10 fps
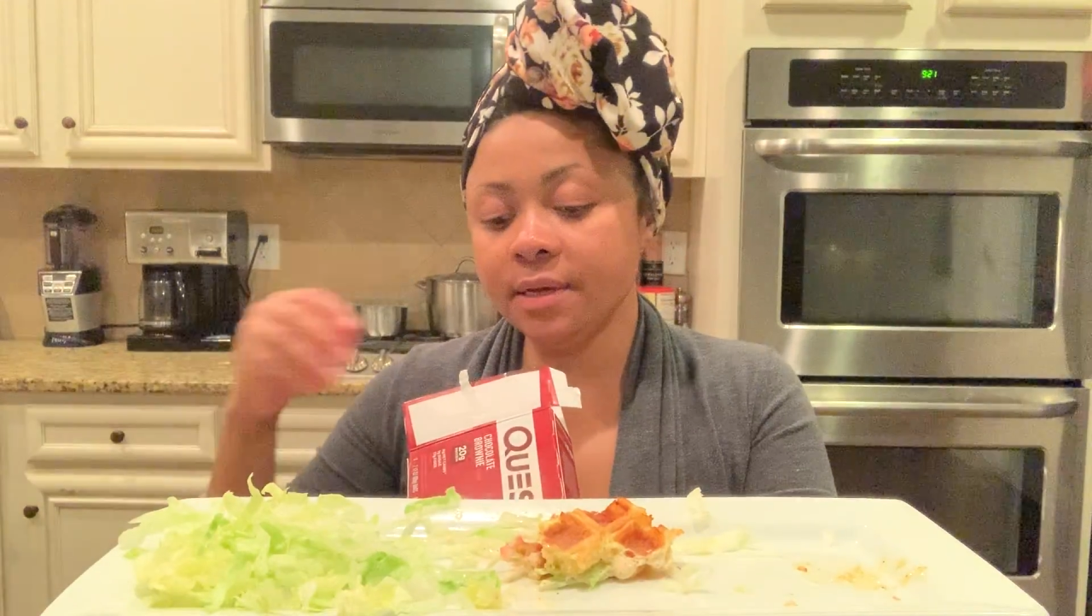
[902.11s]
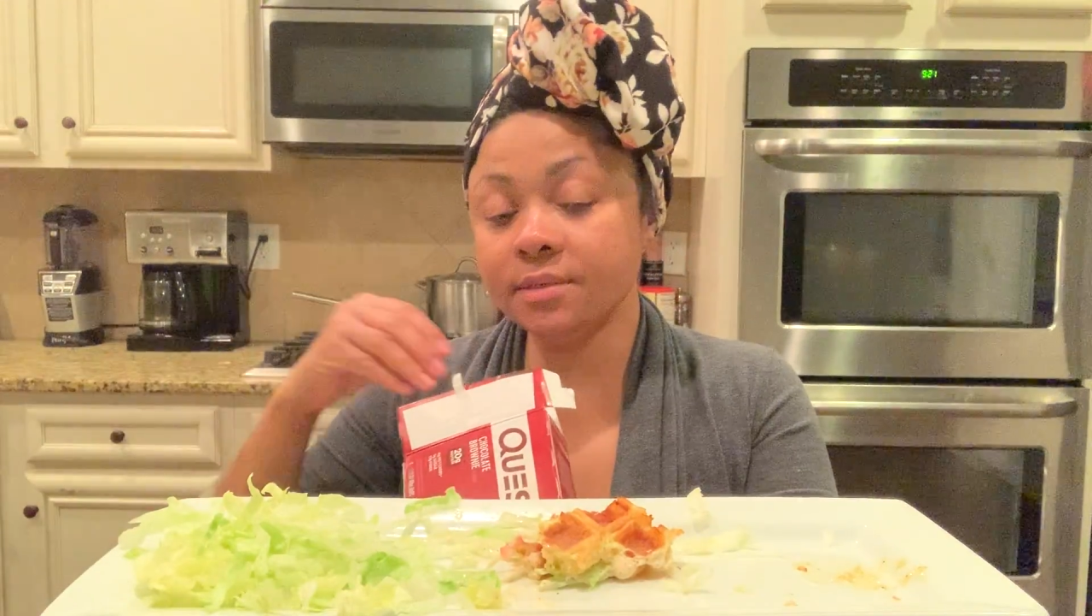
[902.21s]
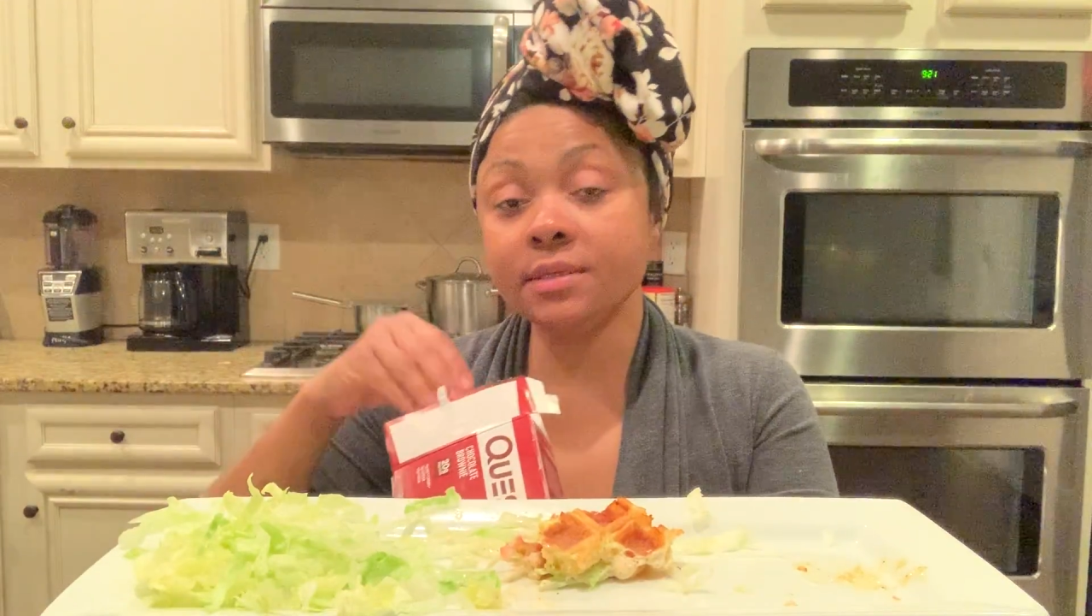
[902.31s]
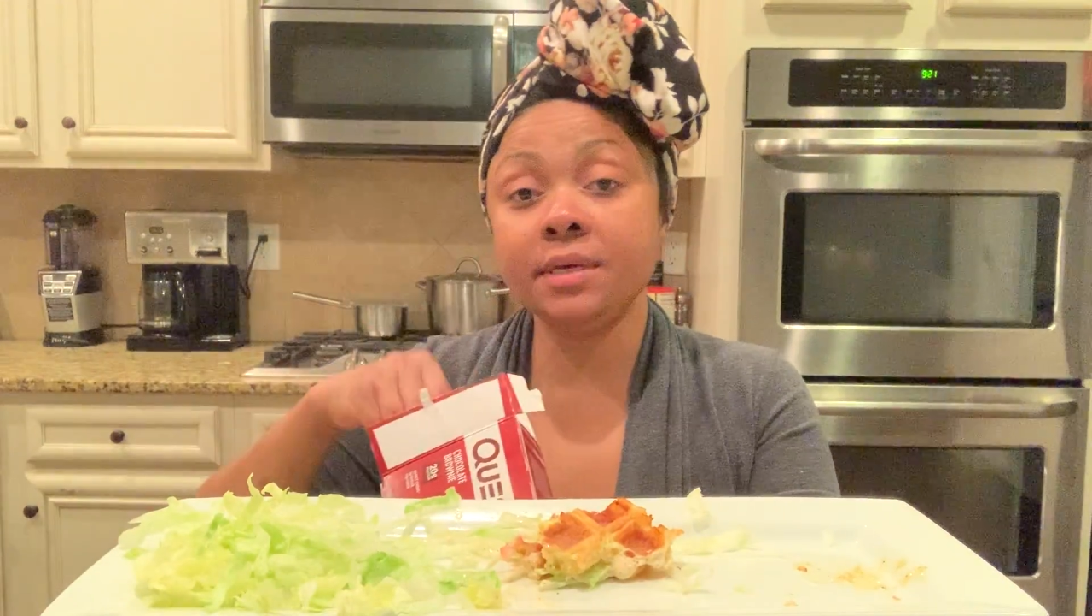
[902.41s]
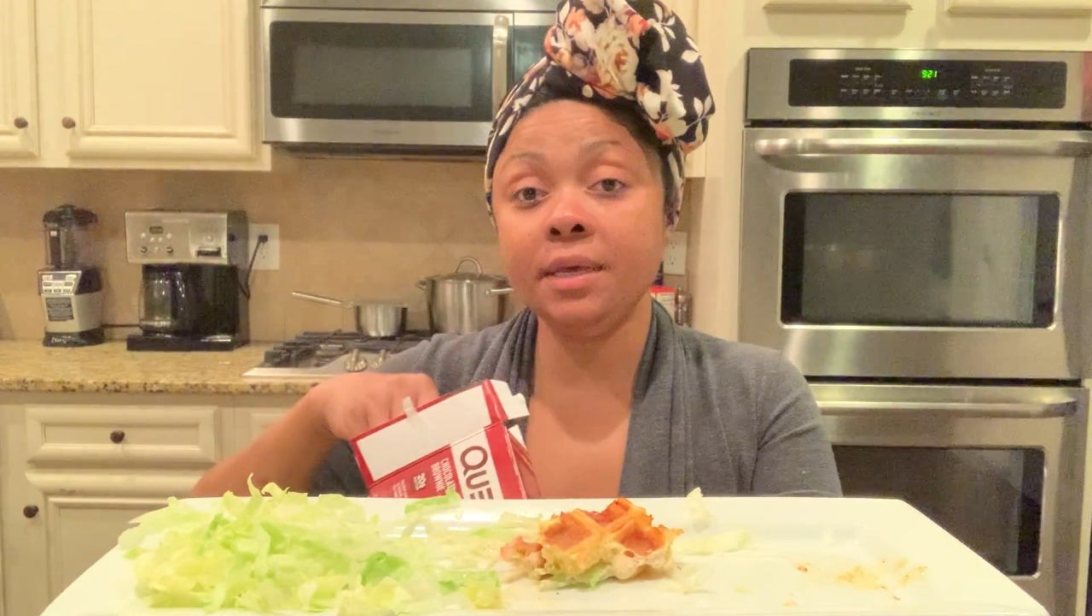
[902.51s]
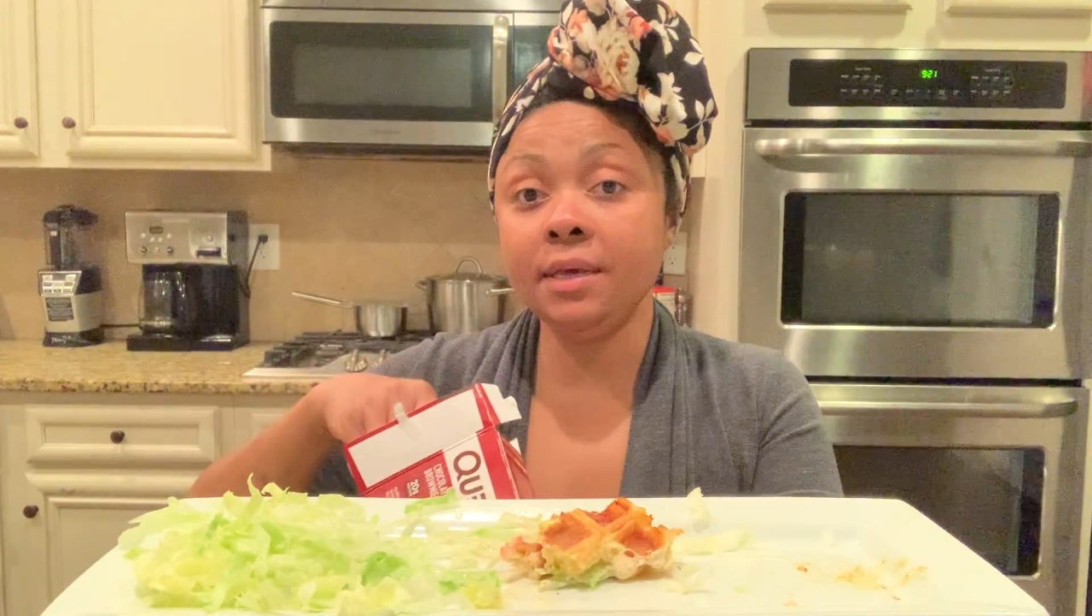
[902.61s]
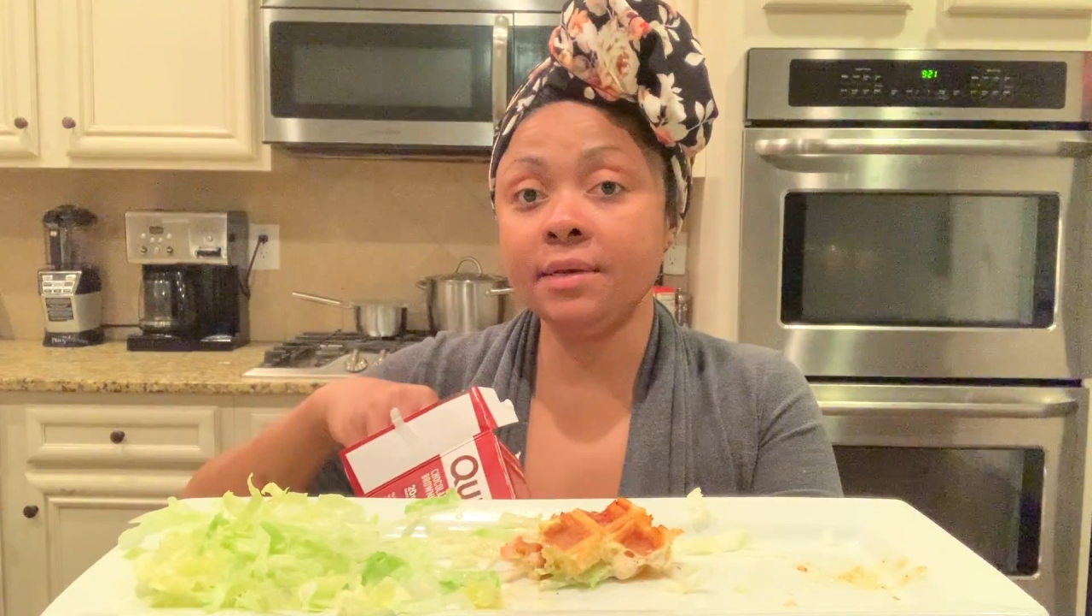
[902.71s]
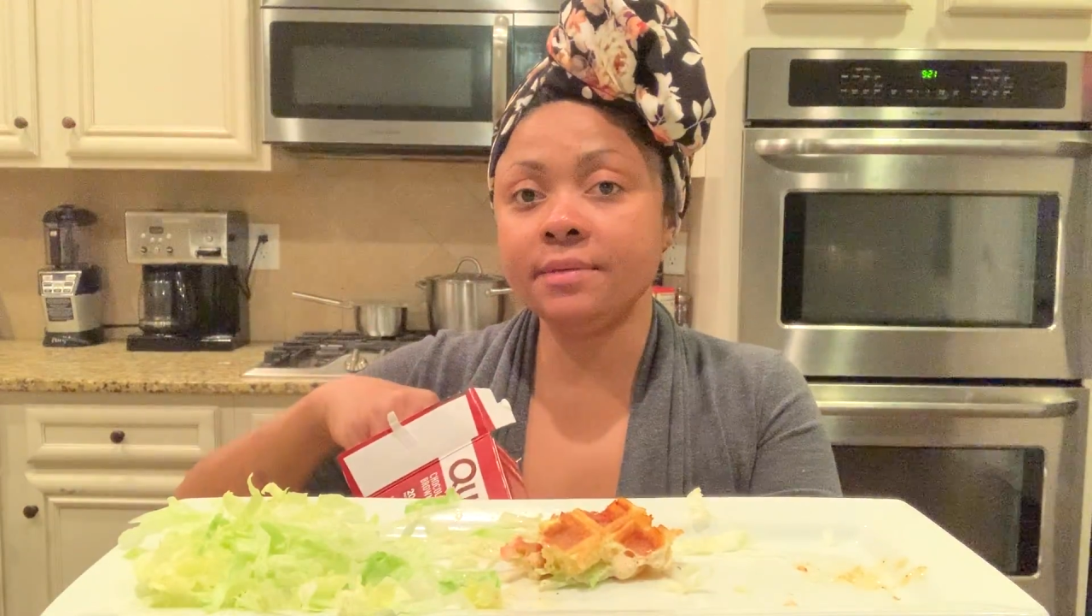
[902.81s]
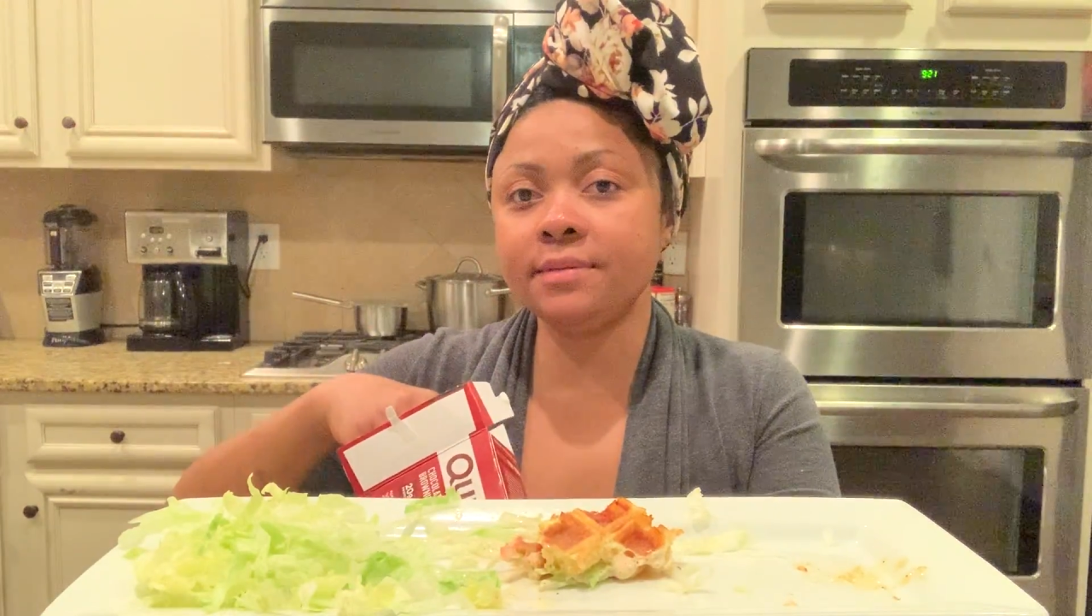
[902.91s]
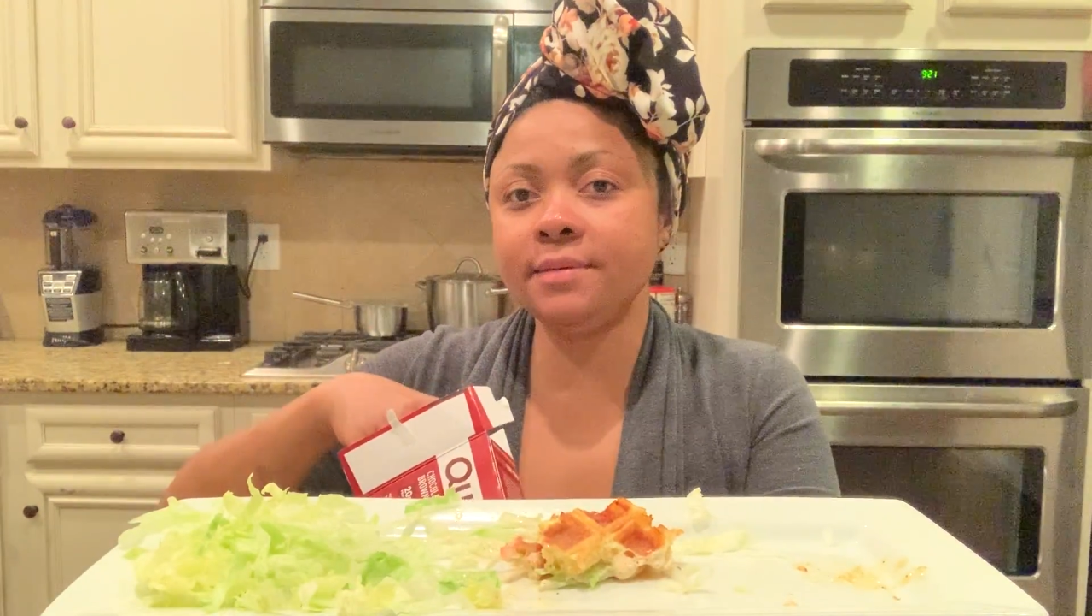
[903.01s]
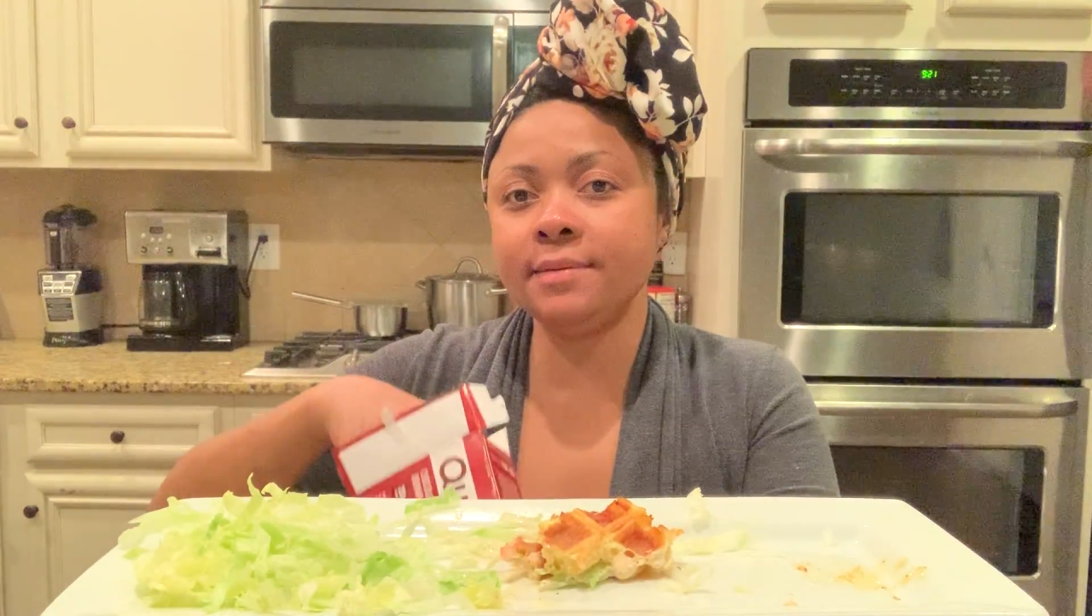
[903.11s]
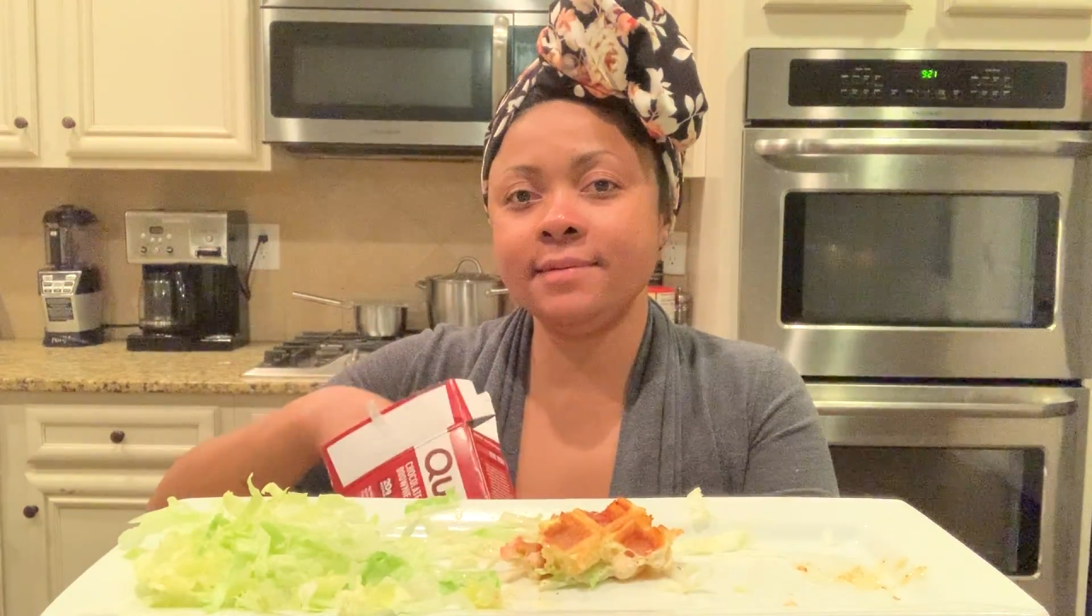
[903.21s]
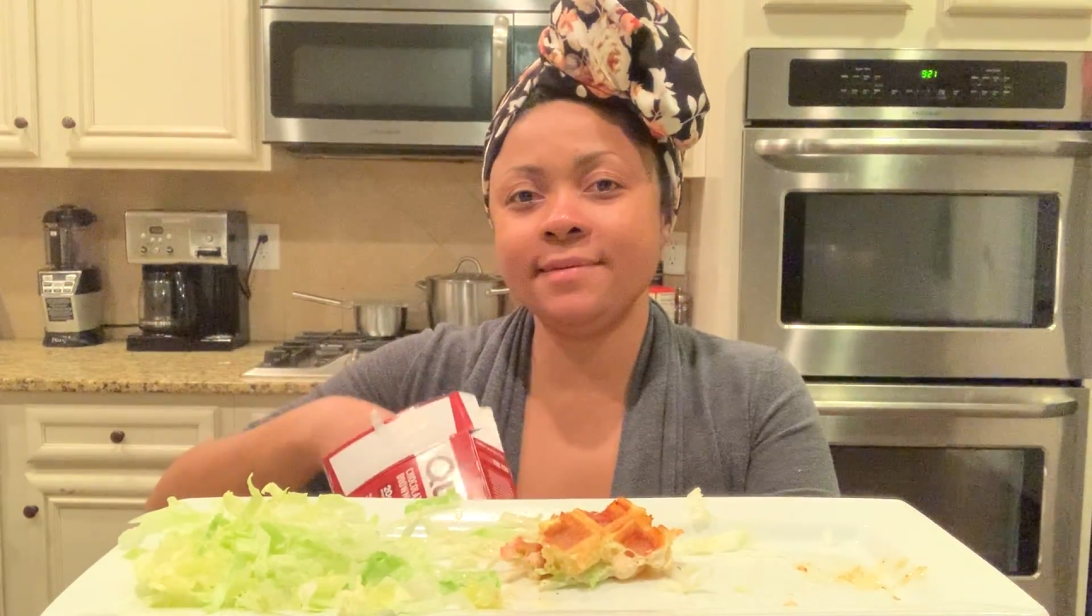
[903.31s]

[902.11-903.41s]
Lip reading: That's the kids.